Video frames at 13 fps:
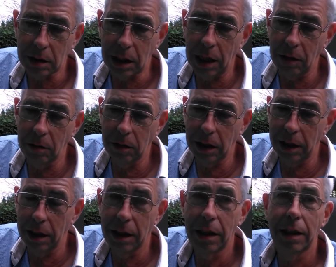
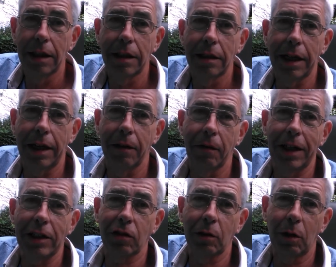So yeah,
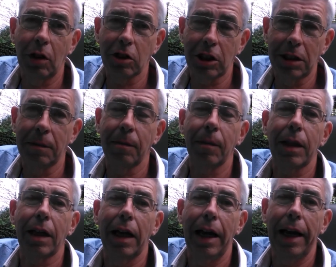thanks for watching,
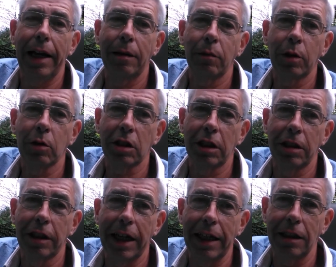and we'll
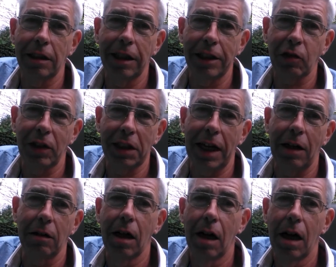see you again in the next
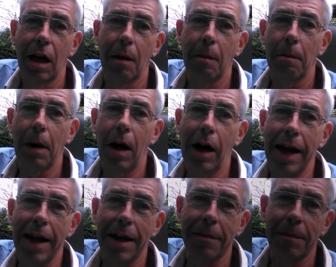video.
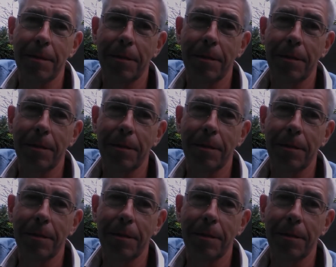Bye.